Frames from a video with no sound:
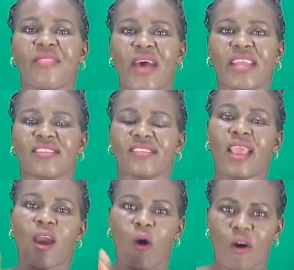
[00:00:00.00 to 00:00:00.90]
that
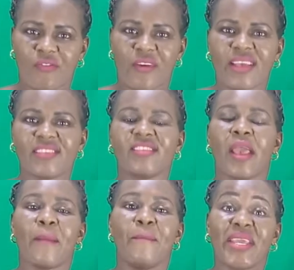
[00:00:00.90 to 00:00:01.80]
offers
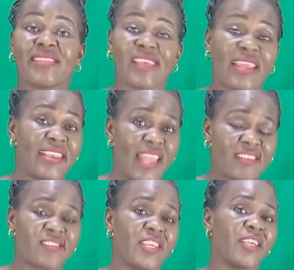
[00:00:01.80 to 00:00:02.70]
bedside
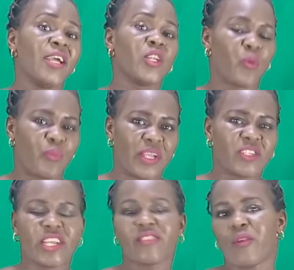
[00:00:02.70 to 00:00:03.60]
nursing to
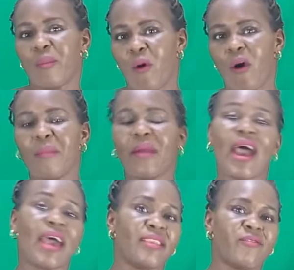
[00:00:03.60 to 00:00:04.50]
patients from home
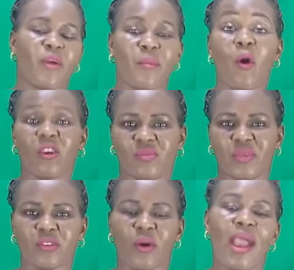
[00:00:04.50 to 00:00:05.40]
and from
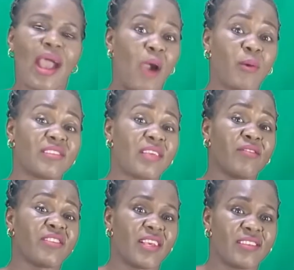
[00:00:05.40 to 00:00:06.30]
hospital. Our
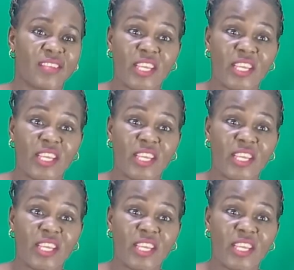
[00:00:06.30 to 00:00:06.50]
services